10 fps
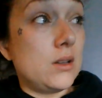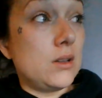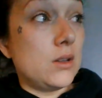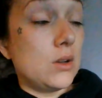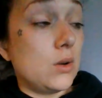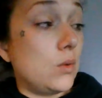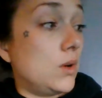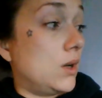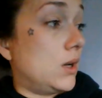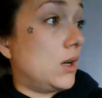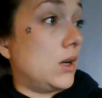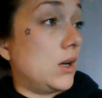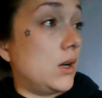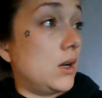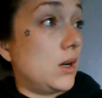you know,
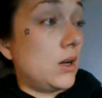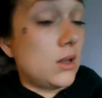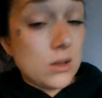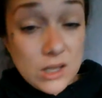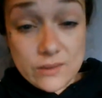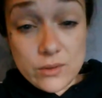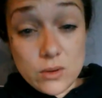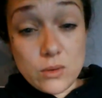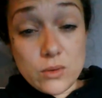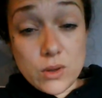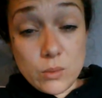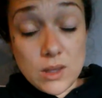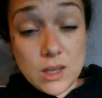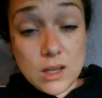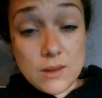a level that we
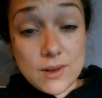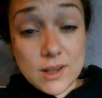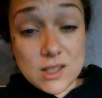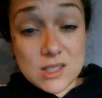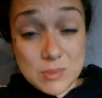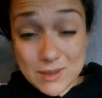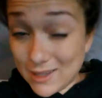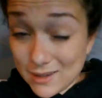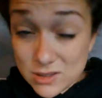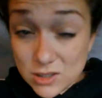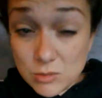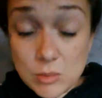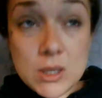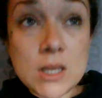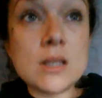can't even explain as human
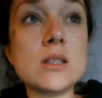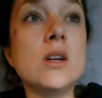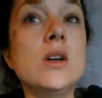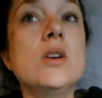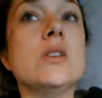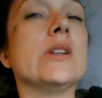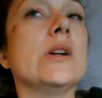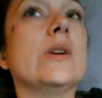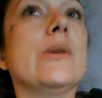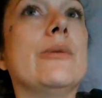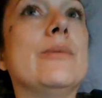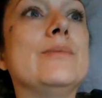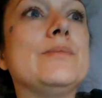beings. So